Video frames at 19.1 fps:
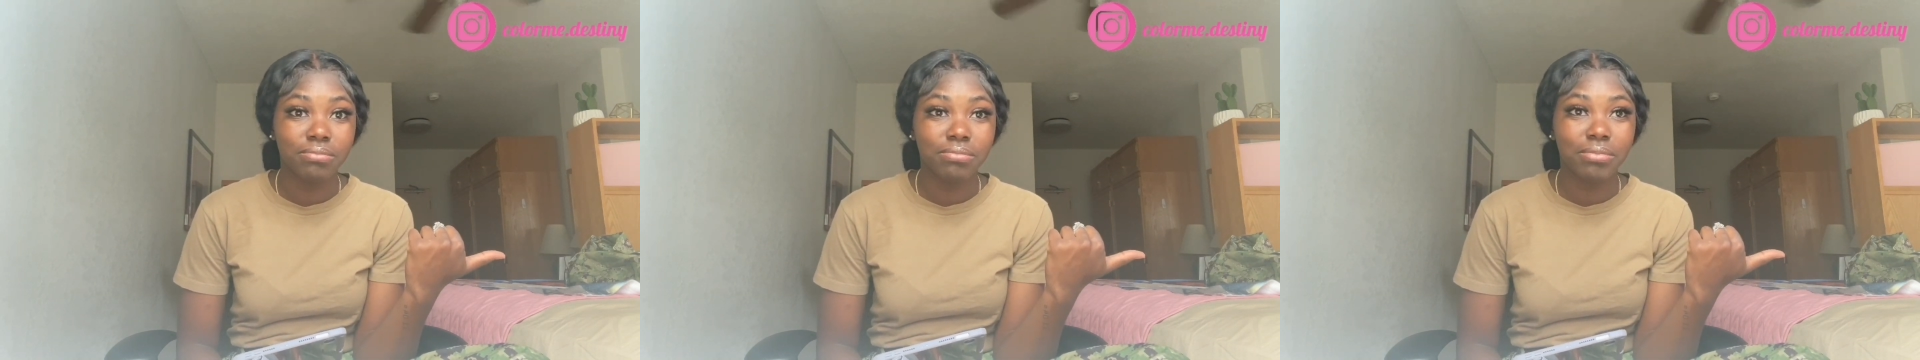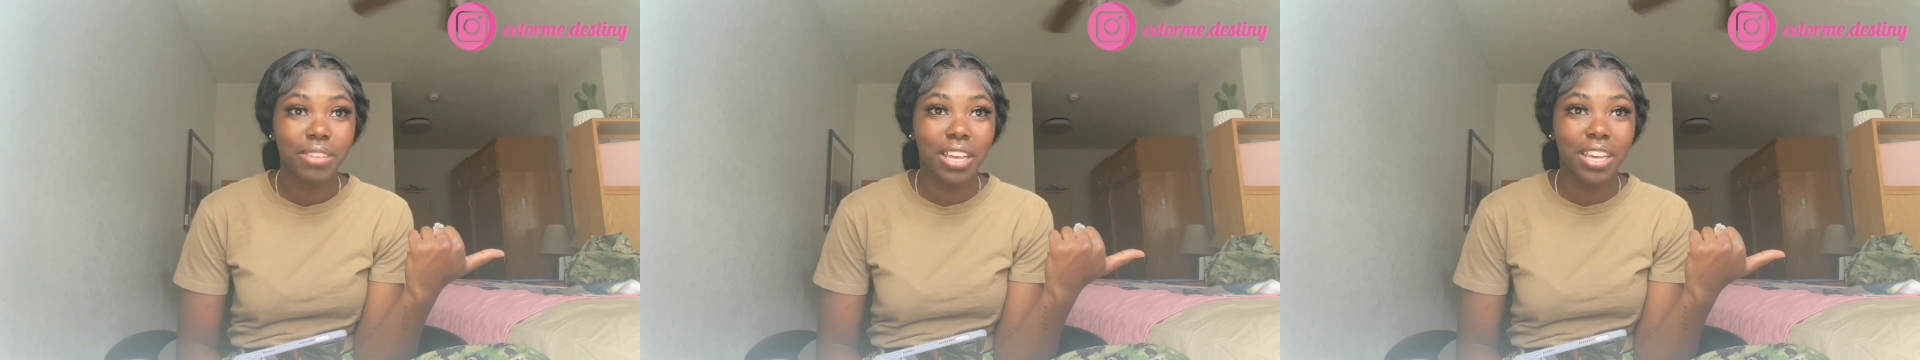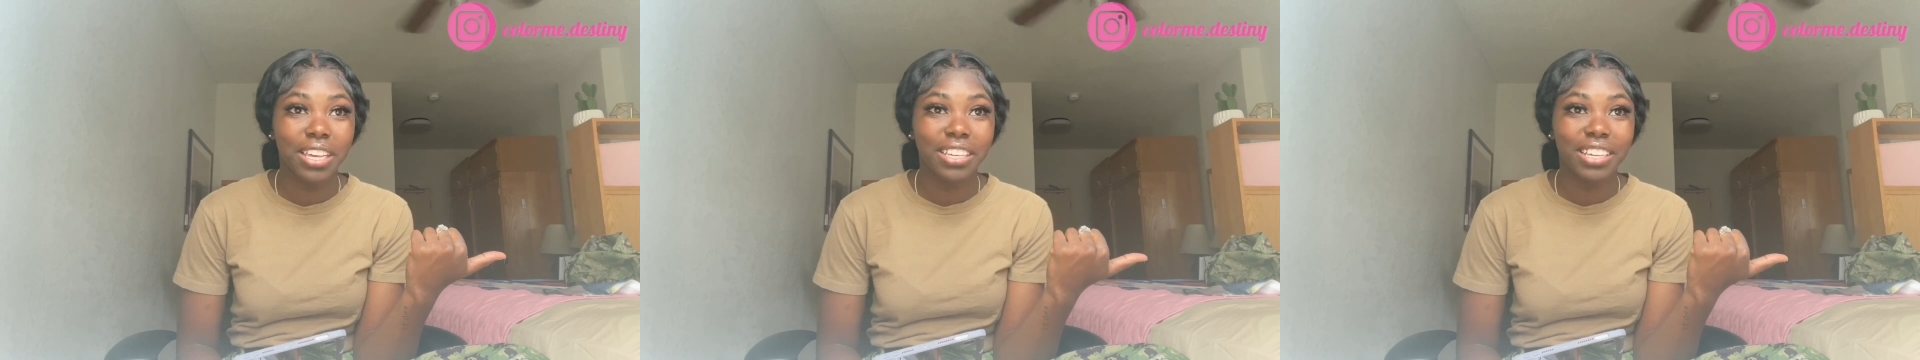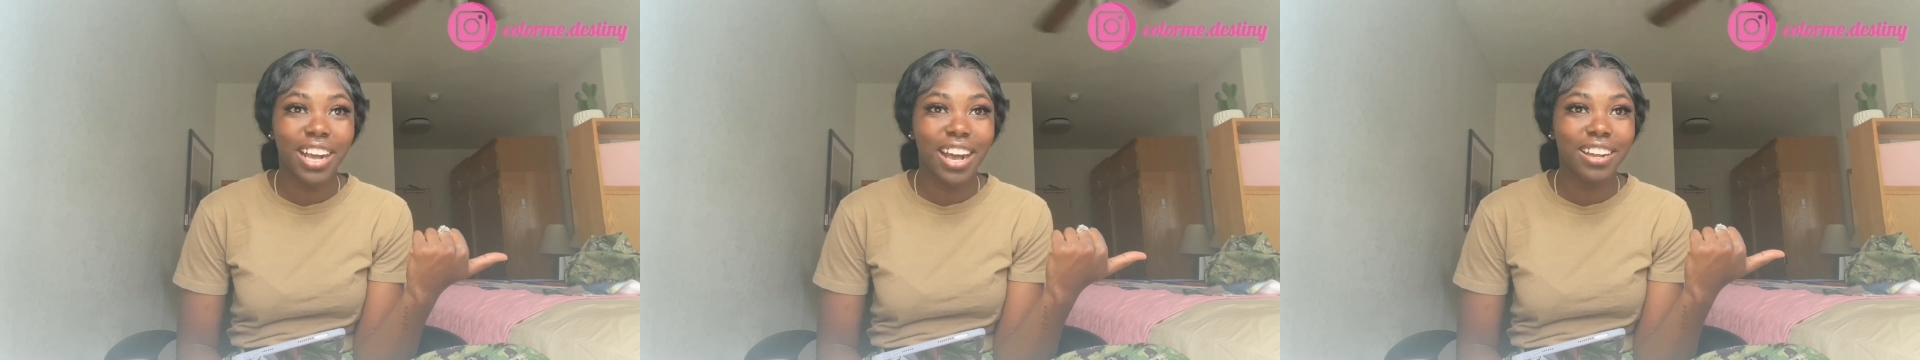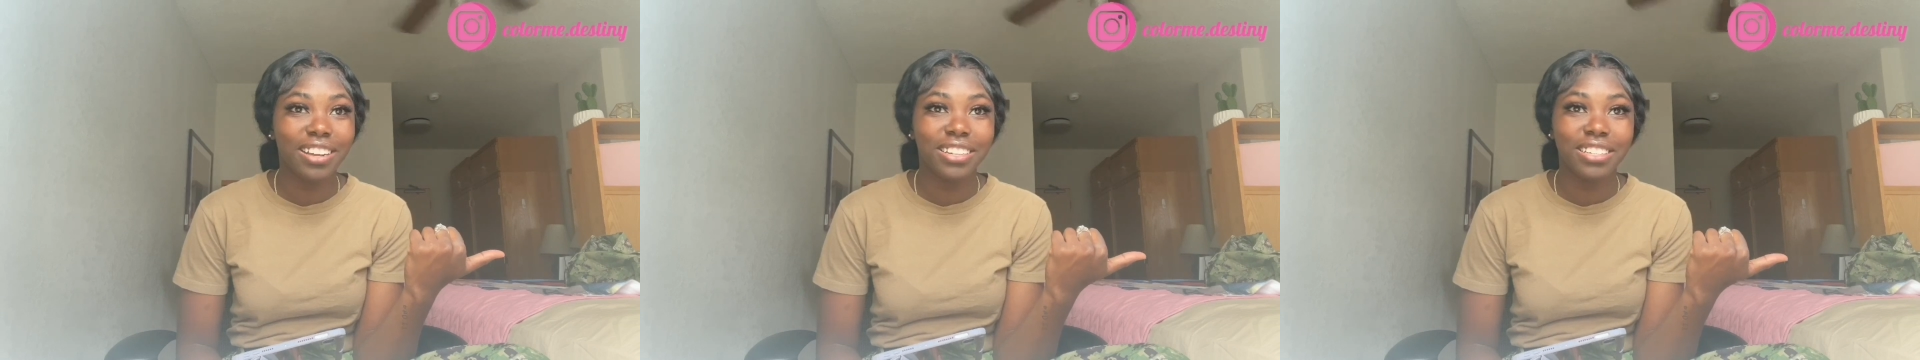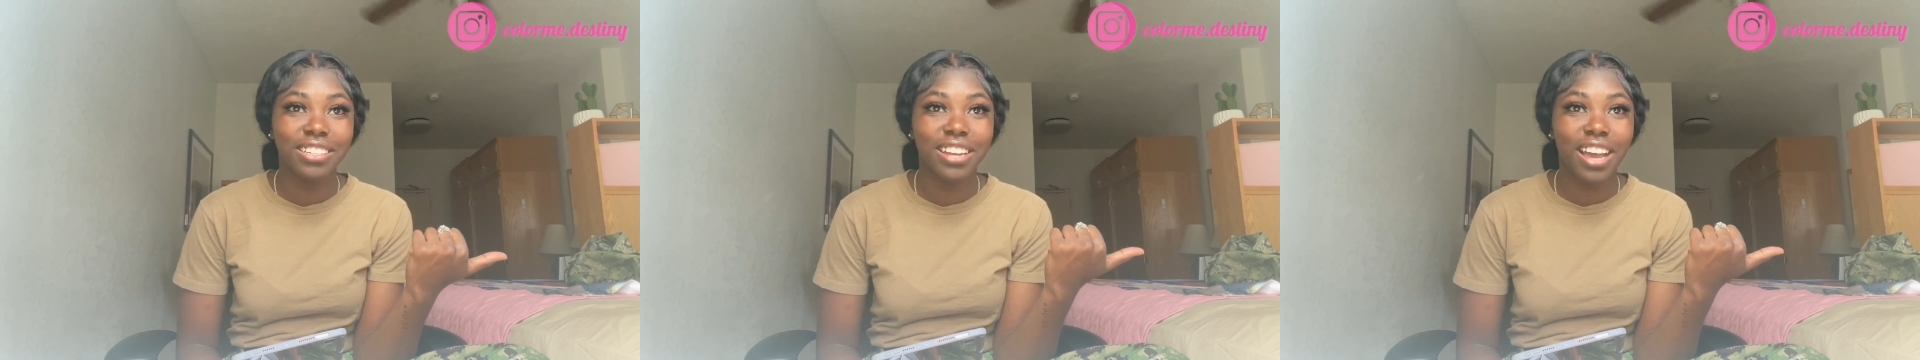Like I
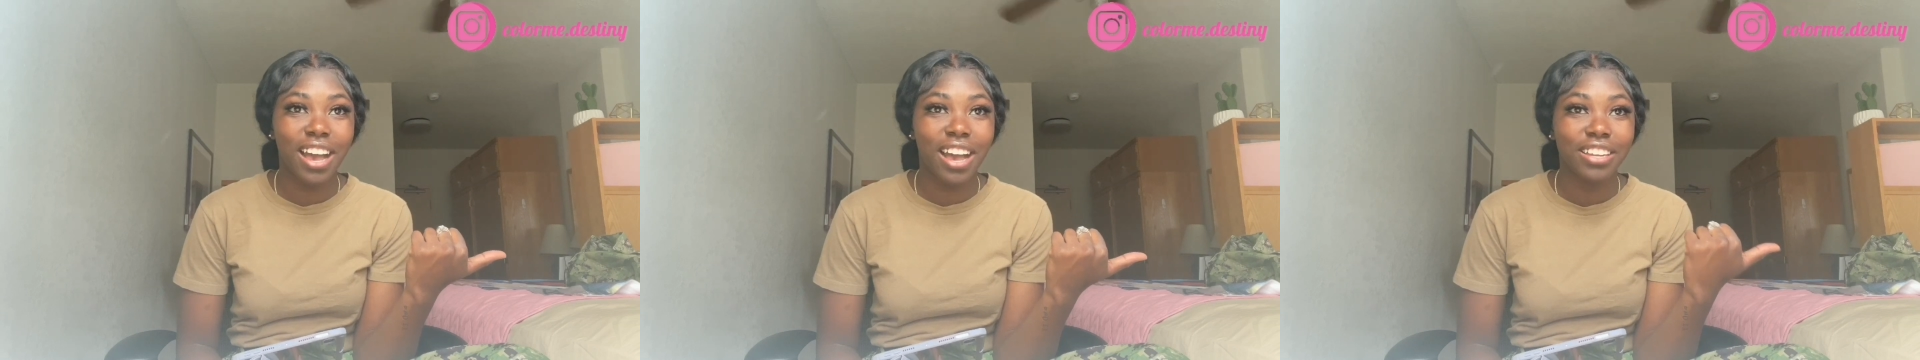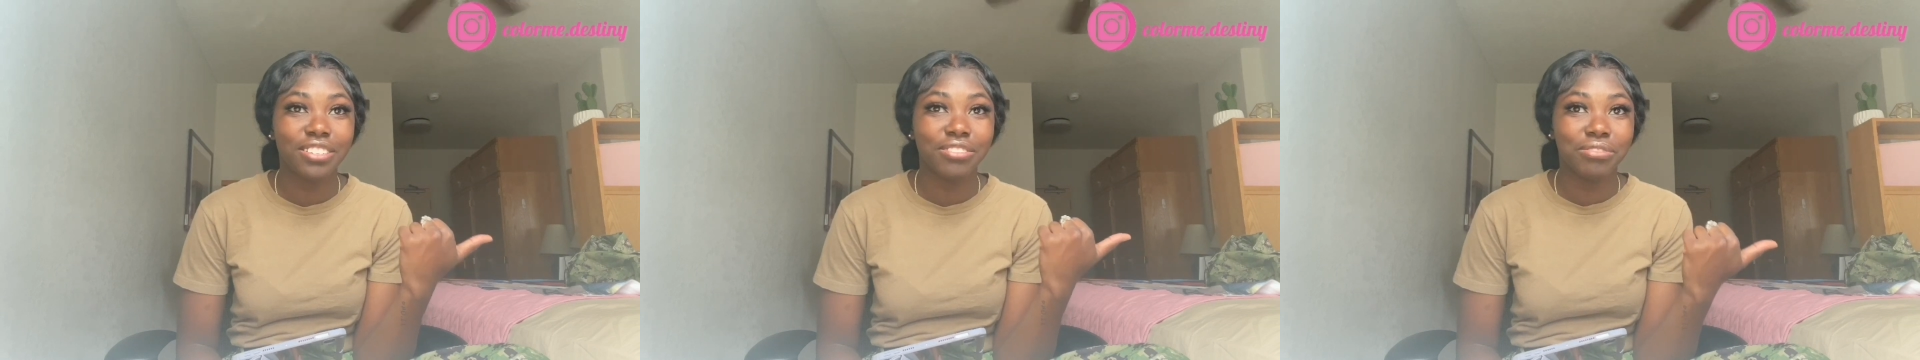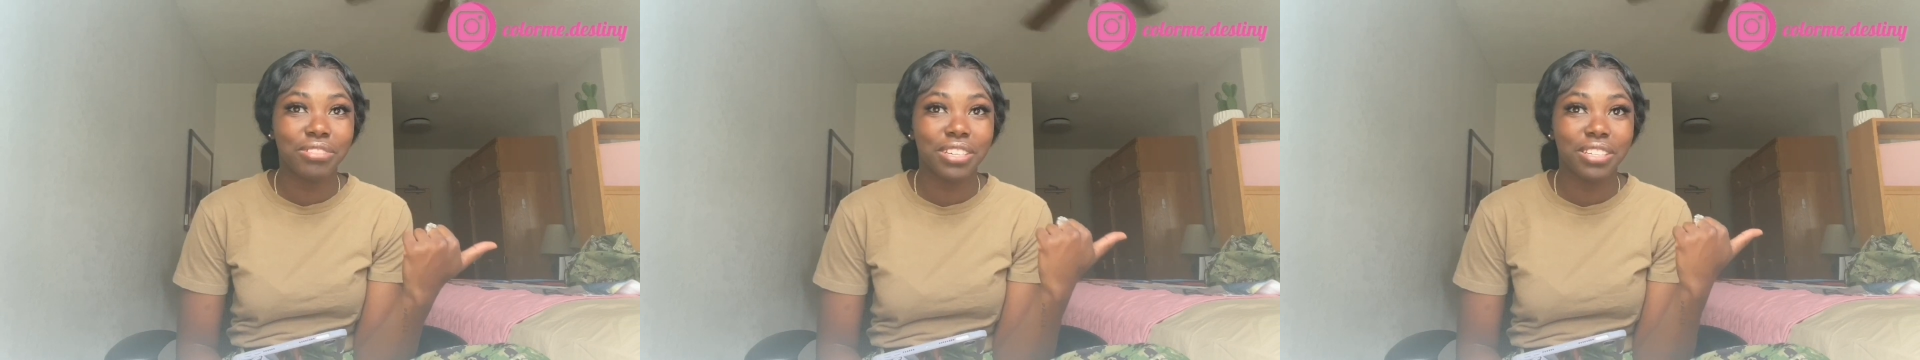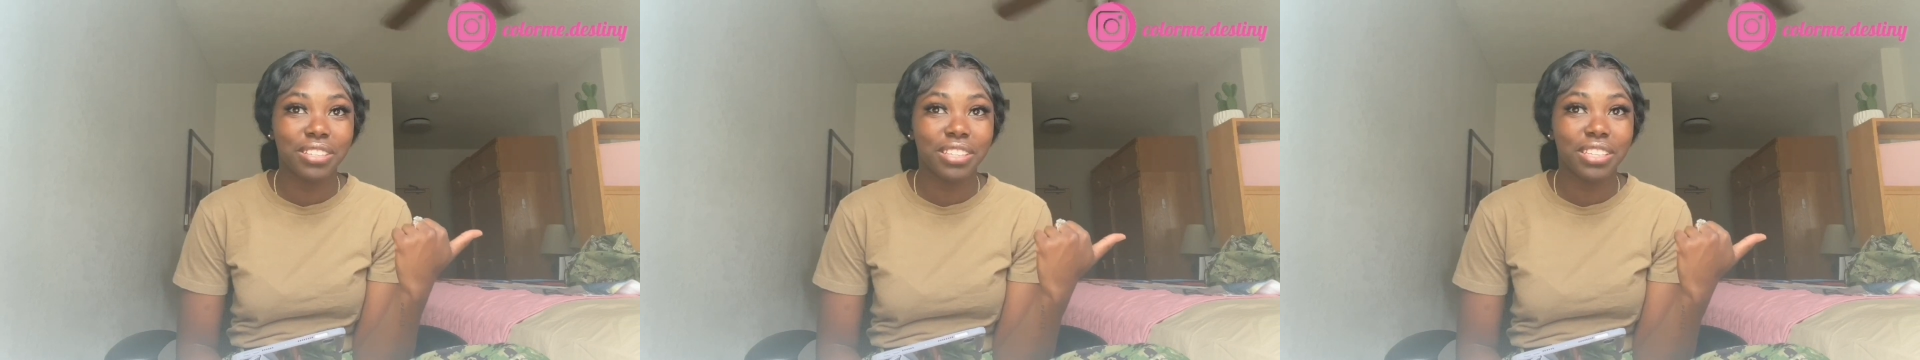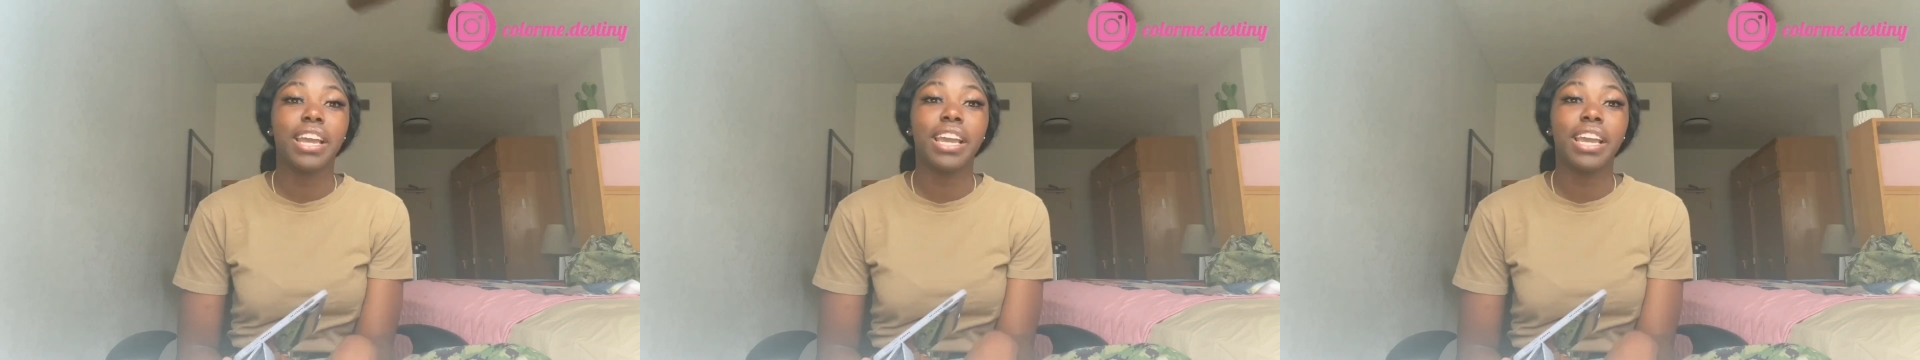could not do nothing.